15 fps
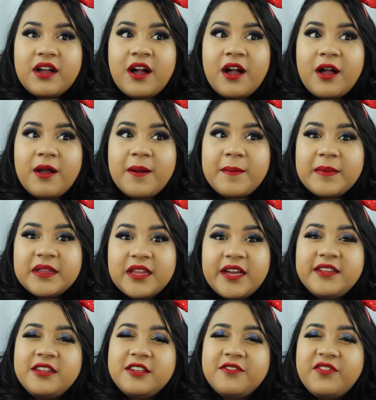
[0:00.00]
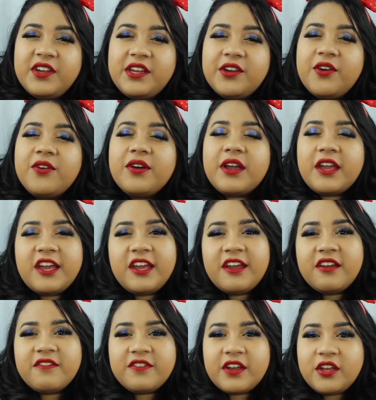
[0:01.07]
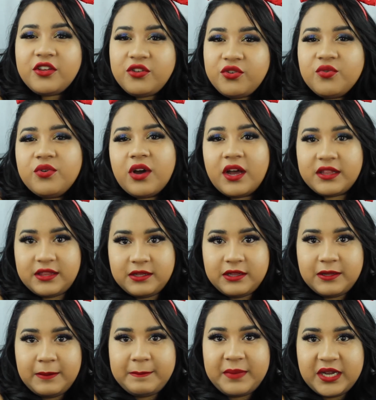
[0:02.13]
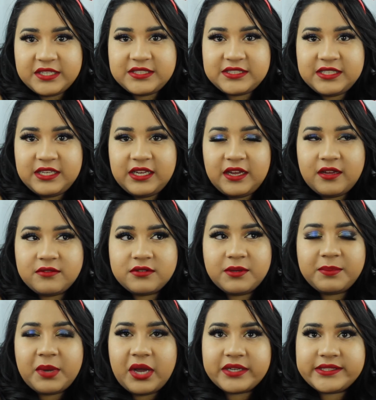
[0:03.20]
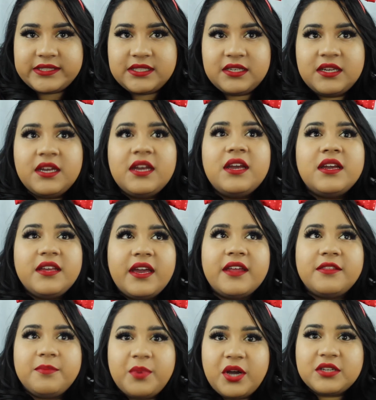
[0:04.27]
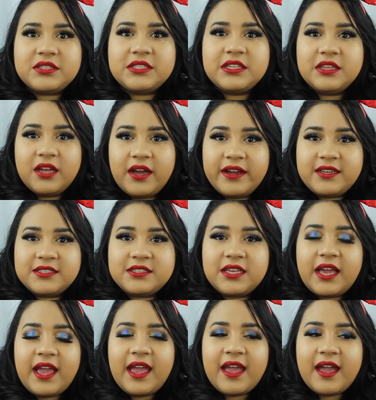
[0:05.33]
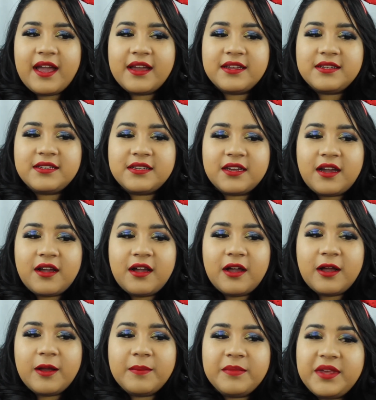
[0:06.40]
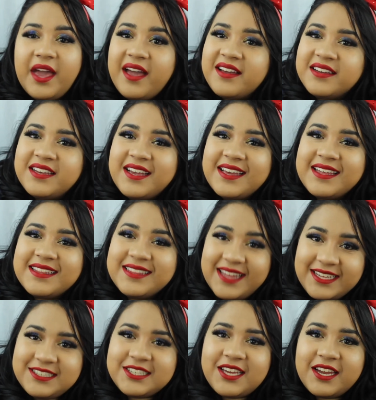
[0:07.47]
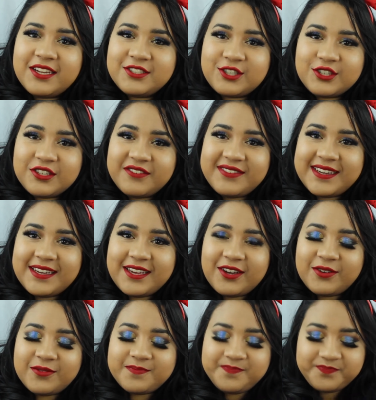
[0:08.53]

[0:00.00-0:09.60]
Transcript: Um, like this video if you got the boxy, the boxy, yeah, the BoxyLuxe, and um, yeah, let's get into the video.